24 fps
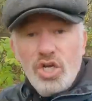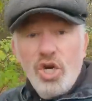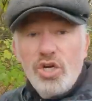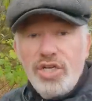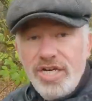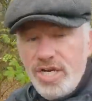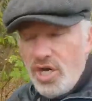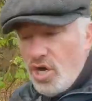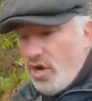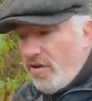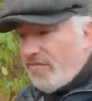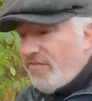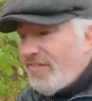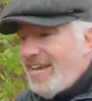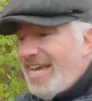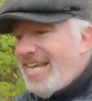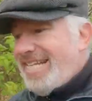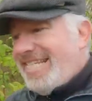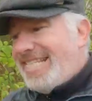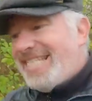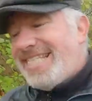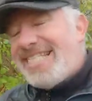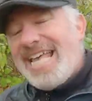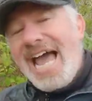good enough
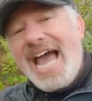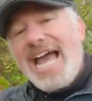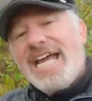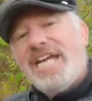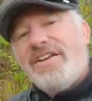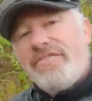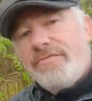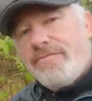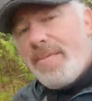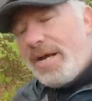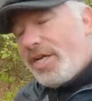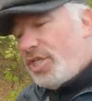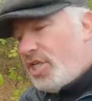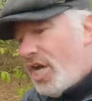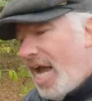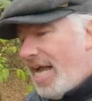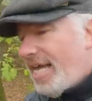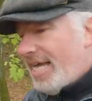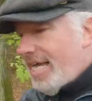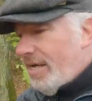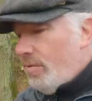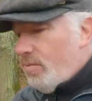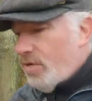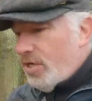inside of my
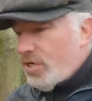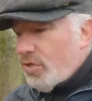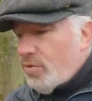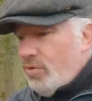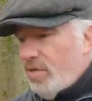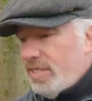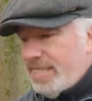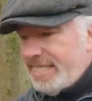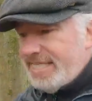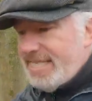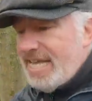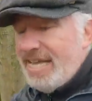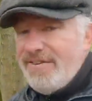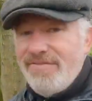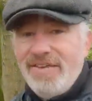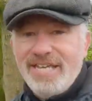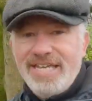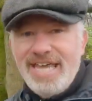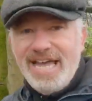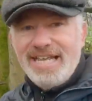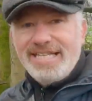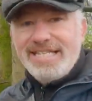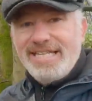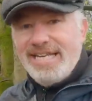jacket, which will save
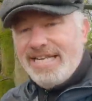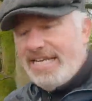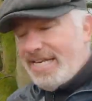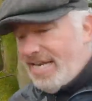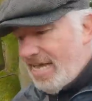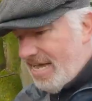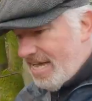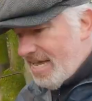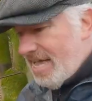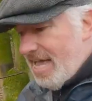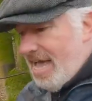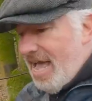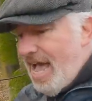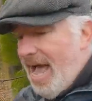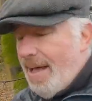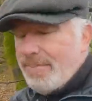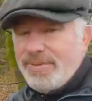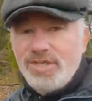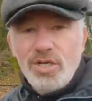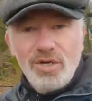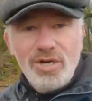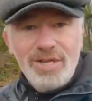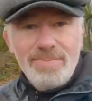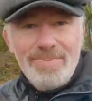it getting uh,
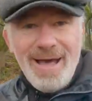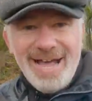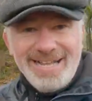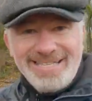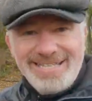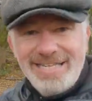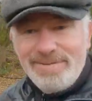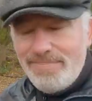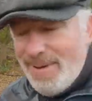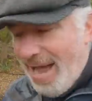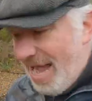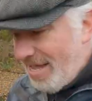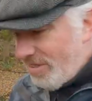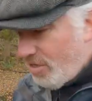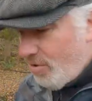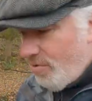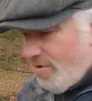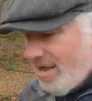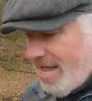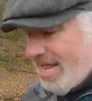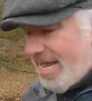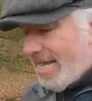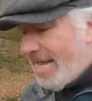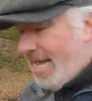absolutely battered by
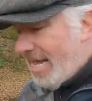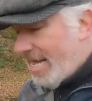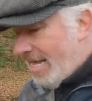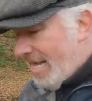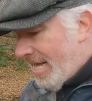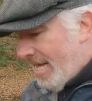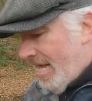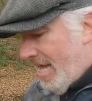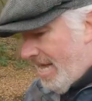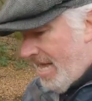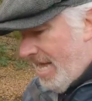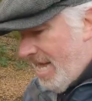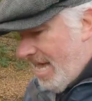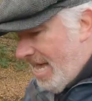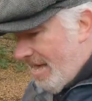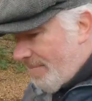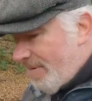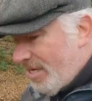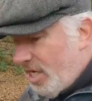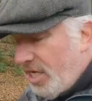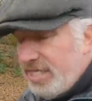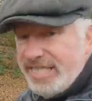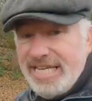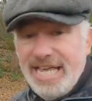the rain.
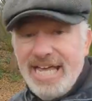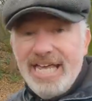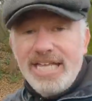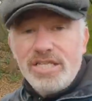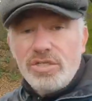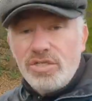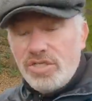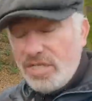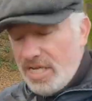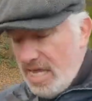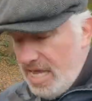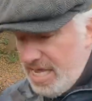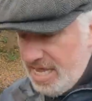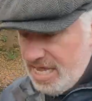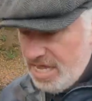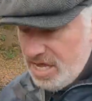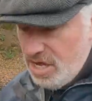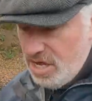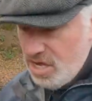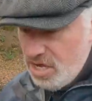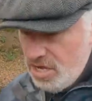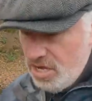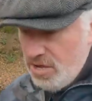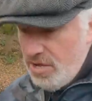Uh, because it is uh,
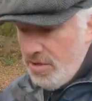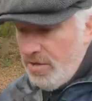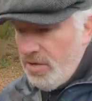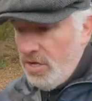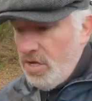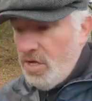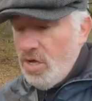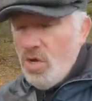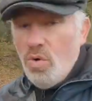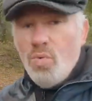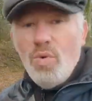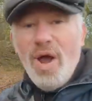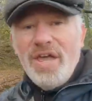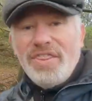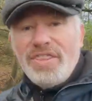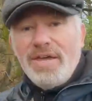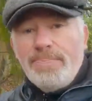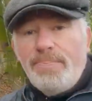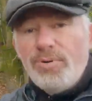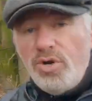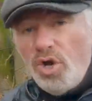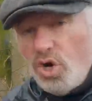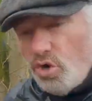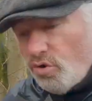
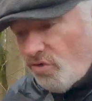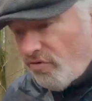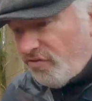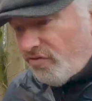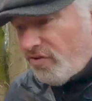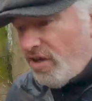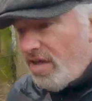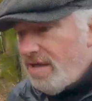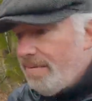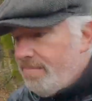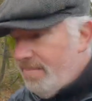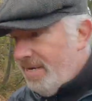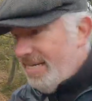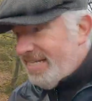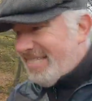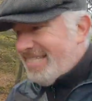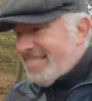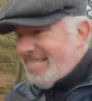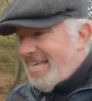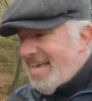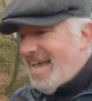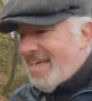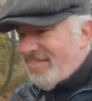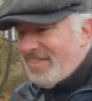weatherproof,
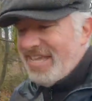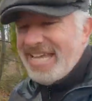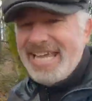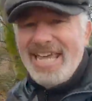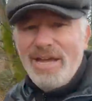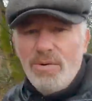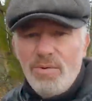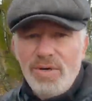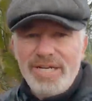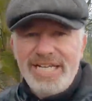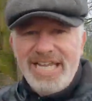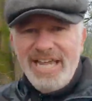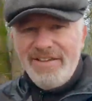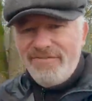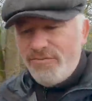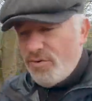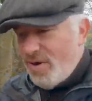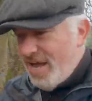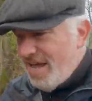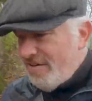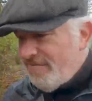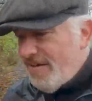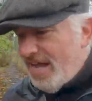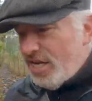but uh, I think it would give
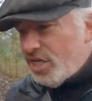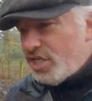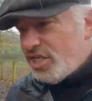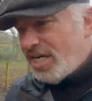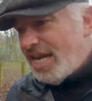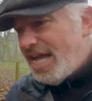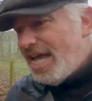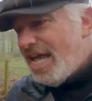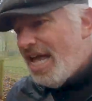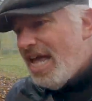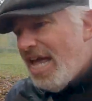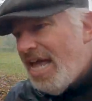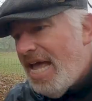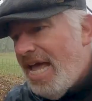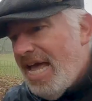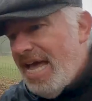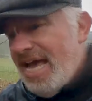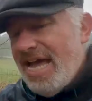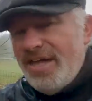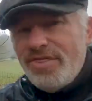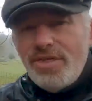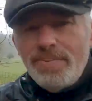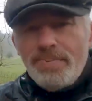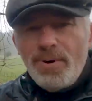way eventually.
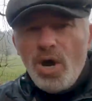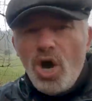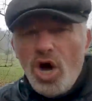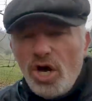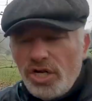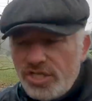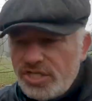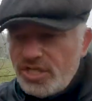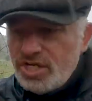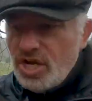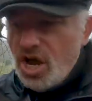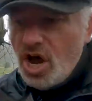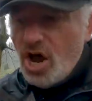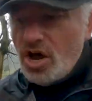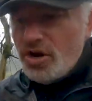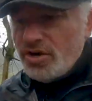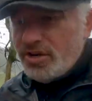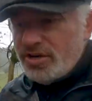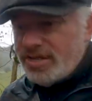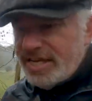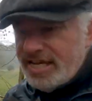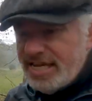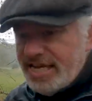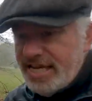Uh, the ports
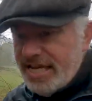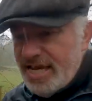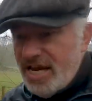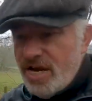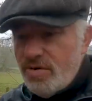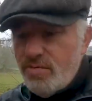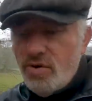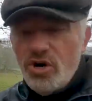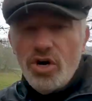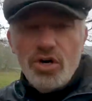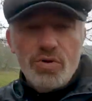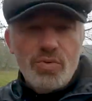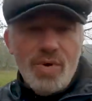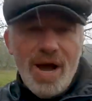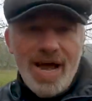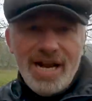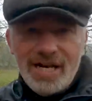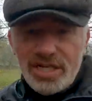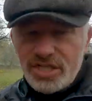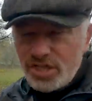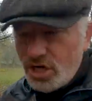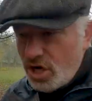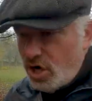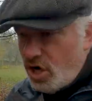on the uh, Rode
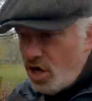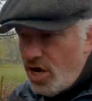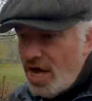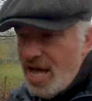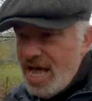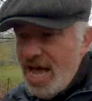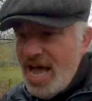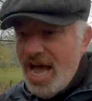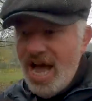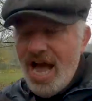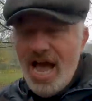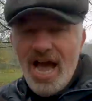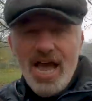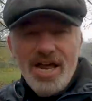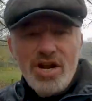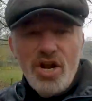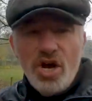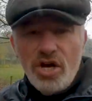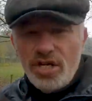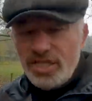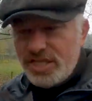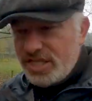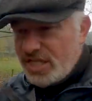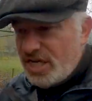Wireless Go are
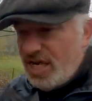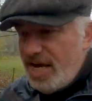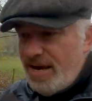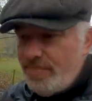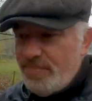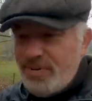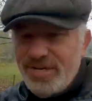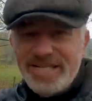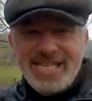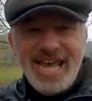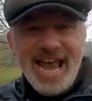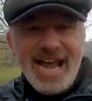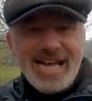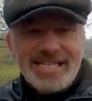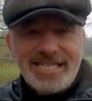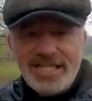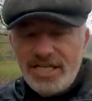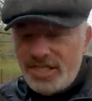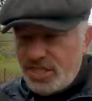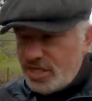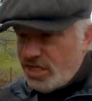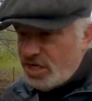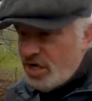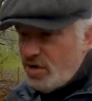not uh,
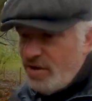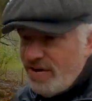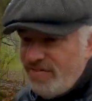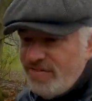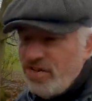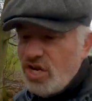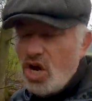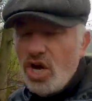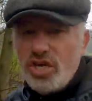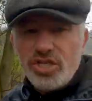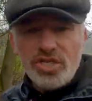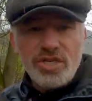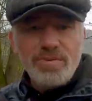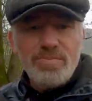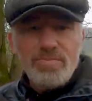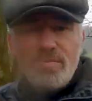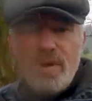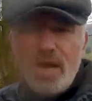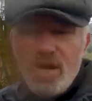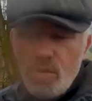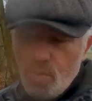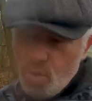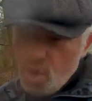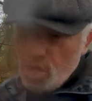protected, so if you've got
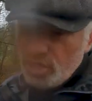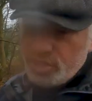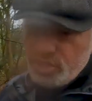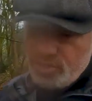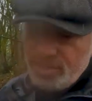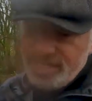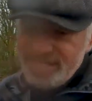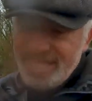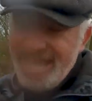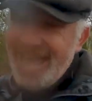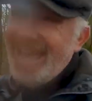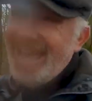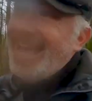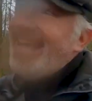some uh, water in